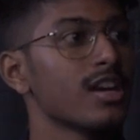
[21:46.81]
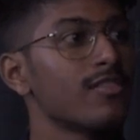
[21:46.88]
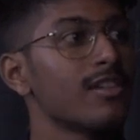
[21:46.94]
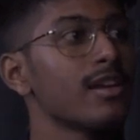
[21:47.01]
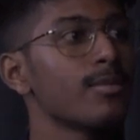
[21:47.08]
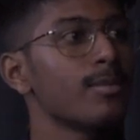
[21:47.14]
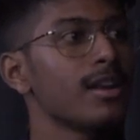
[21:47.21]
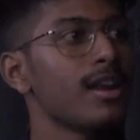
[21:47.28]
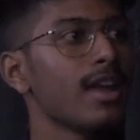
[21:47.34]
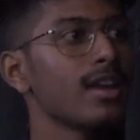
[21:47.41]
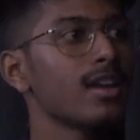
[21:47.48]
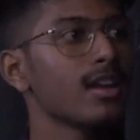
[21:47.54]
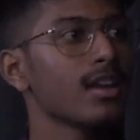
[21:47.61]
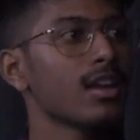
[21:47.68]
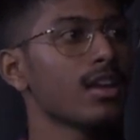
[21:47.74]
It will be
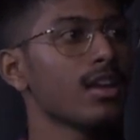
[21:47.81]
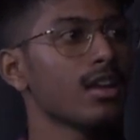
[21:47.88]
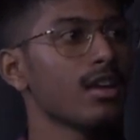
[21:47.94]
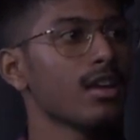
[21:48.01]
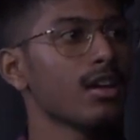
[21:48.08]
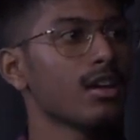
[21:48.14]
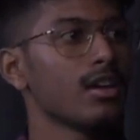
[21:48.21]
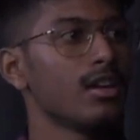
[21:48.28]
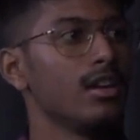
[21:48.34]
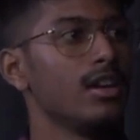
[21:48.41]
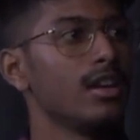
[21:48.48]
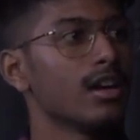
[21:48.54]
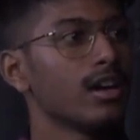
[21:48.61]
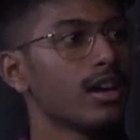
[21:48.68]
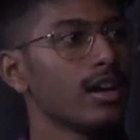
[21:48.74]
like
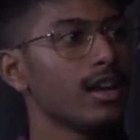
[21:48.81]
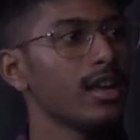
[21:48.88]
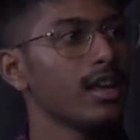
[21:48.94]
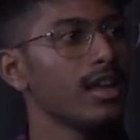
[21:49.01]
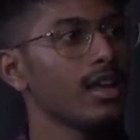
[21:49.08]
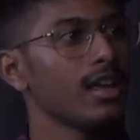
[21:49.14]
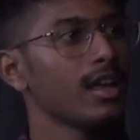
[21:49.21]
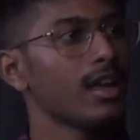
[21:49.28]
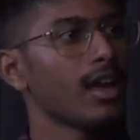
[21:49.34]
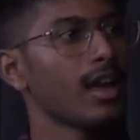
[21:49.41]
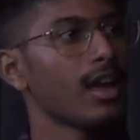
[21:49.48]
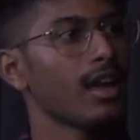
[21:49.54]
learning